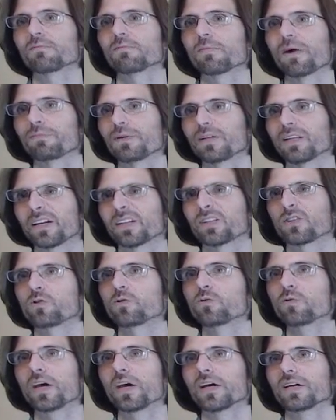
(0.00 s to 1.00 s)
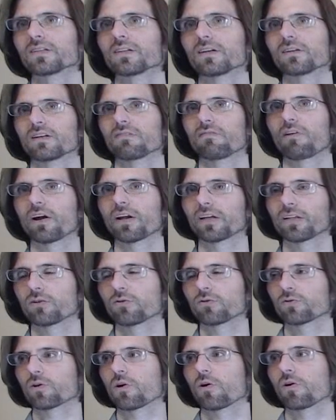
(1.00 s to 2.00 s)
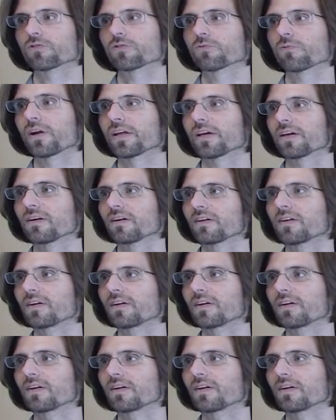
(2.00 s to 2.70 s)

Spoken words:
It might be like 2 days because they've got to get those cards ready.